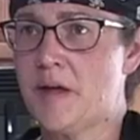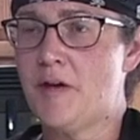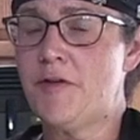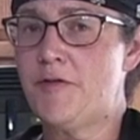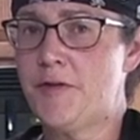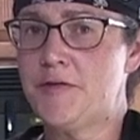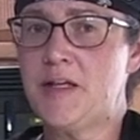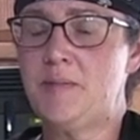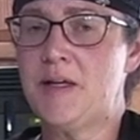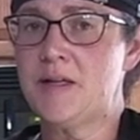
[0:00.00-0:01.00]
every
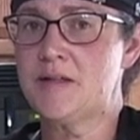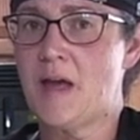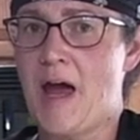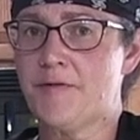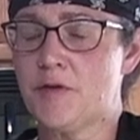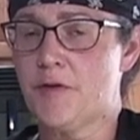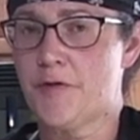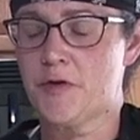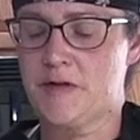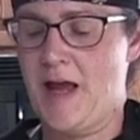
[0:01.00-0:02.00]
15 minutes after the
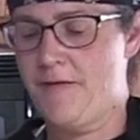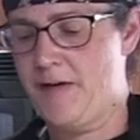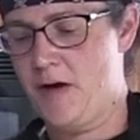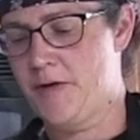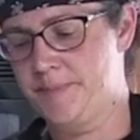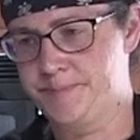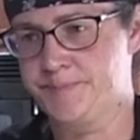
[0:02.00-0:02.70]
first half hour.